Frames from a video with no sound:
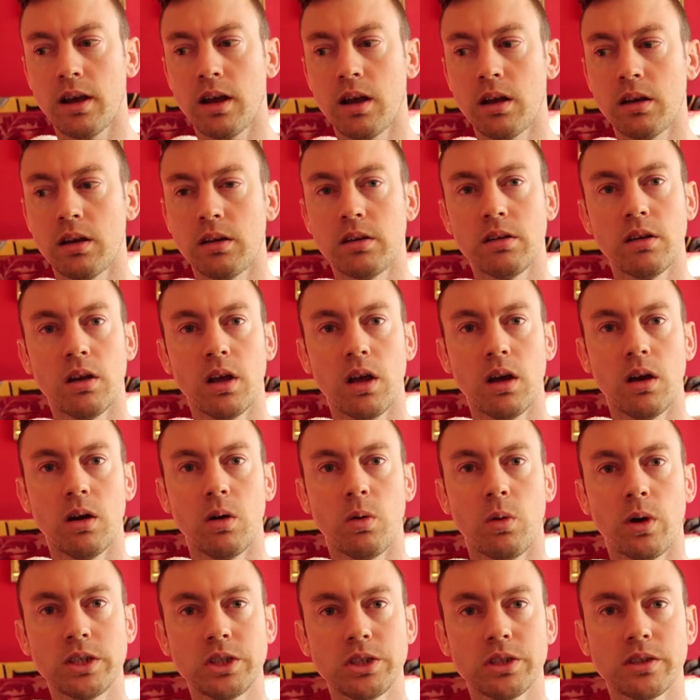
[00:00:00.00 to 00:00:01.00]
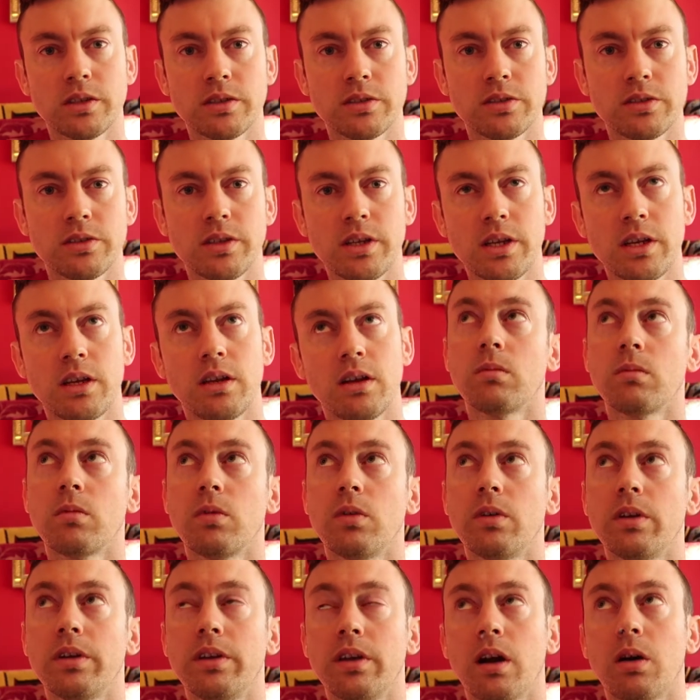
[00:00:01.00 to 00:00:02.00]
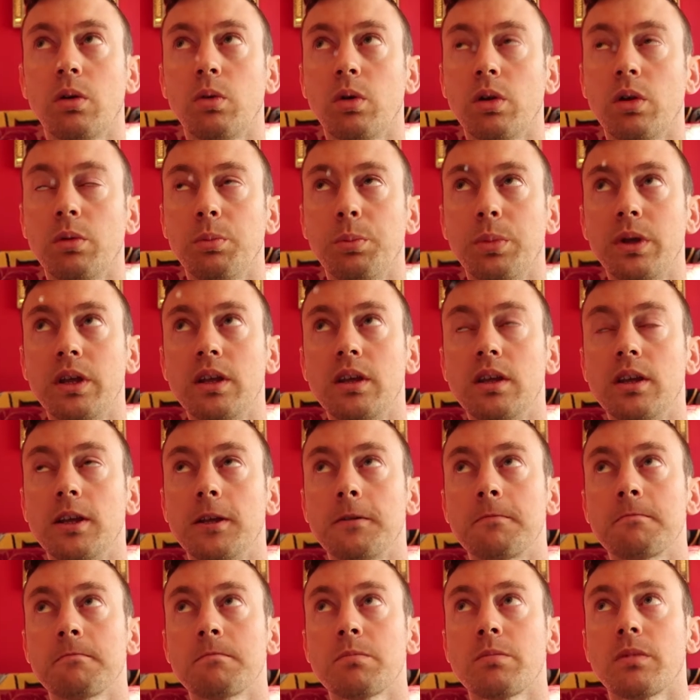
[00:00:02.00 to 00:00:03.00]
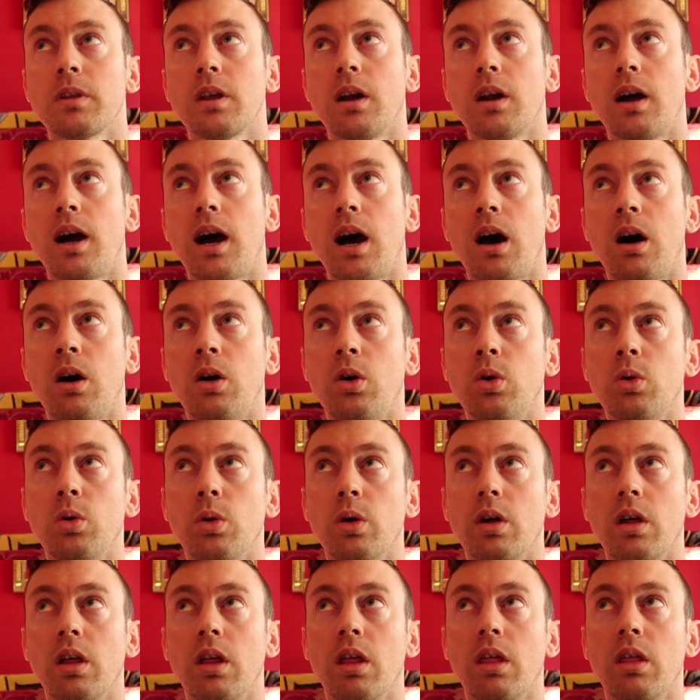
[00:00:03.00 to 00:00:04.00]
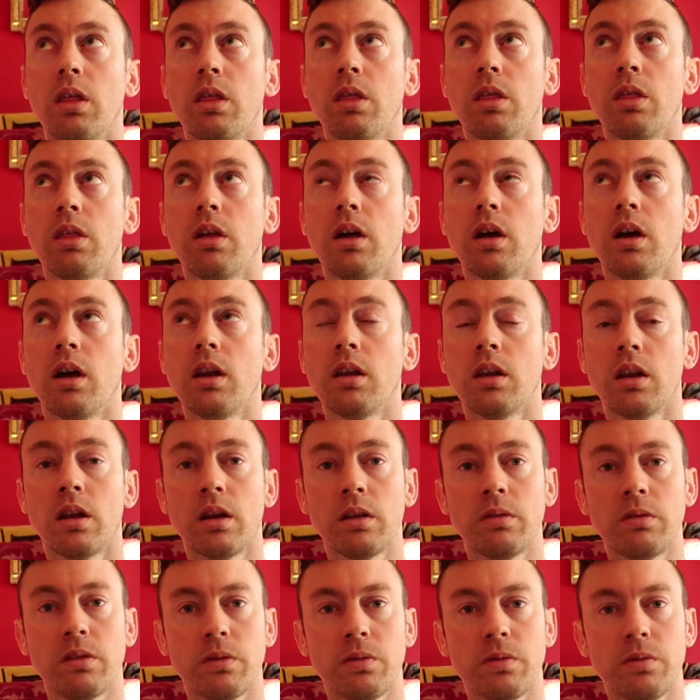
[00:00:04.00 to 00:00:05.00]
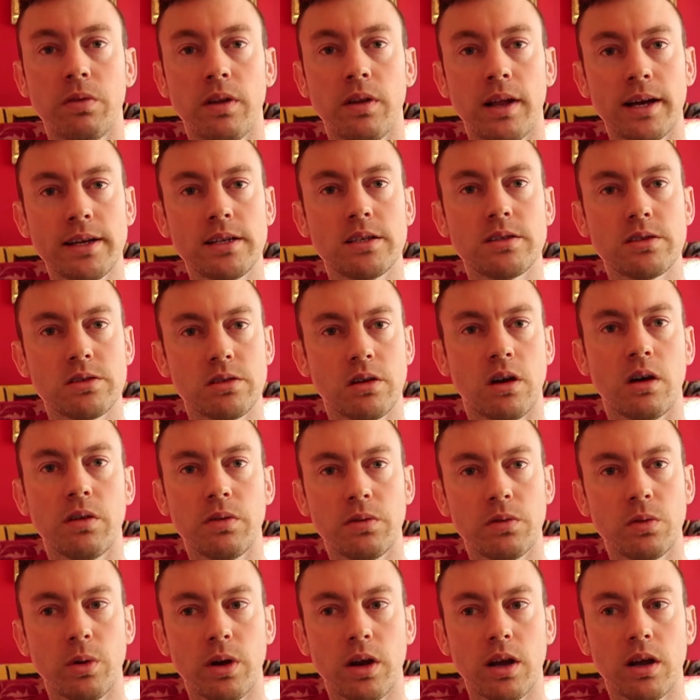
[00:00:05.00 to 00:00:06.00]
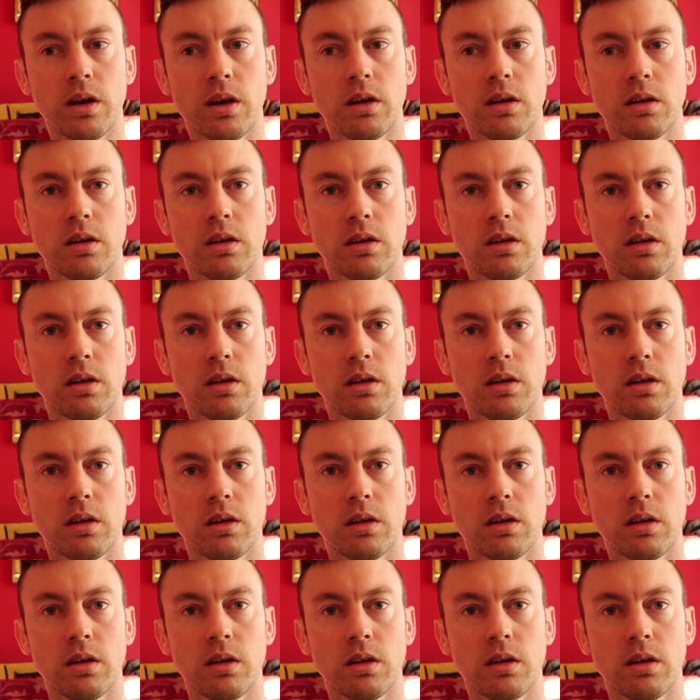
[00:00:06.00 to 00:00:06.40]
And what you'll see here will be how a lot of the flight software